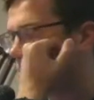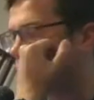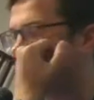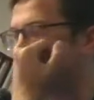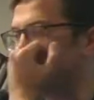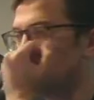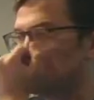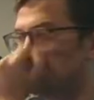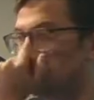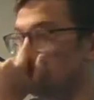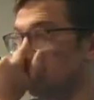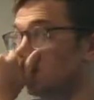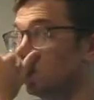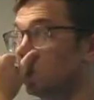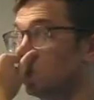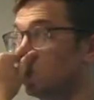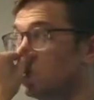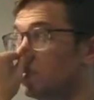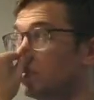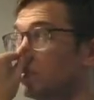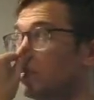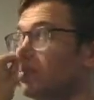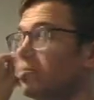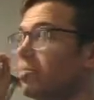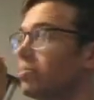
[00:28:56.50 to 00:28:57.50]

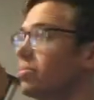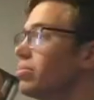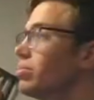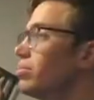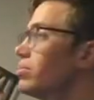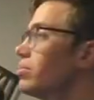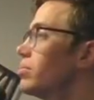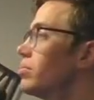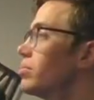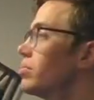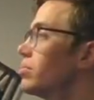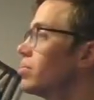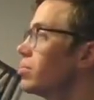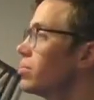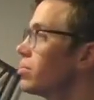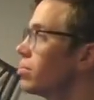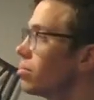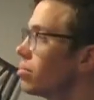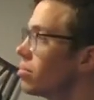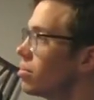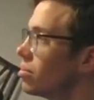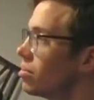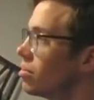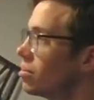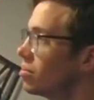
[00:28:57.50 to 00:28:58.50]

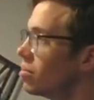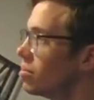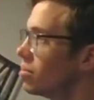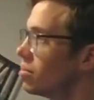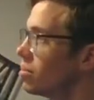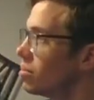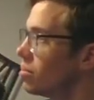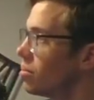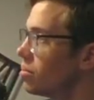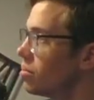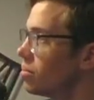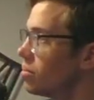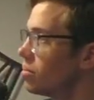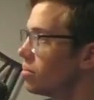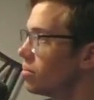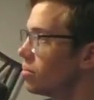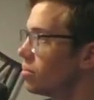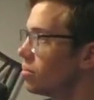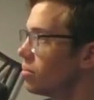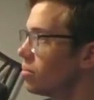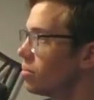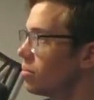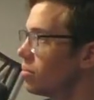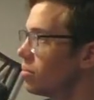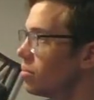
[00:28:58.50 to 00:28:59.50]

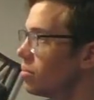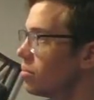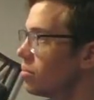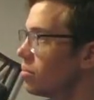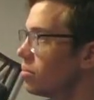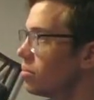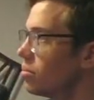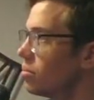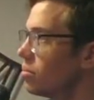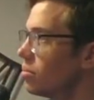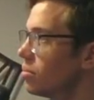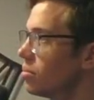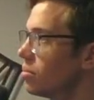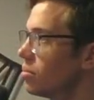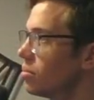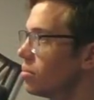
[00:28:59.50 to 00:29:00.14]
(silent)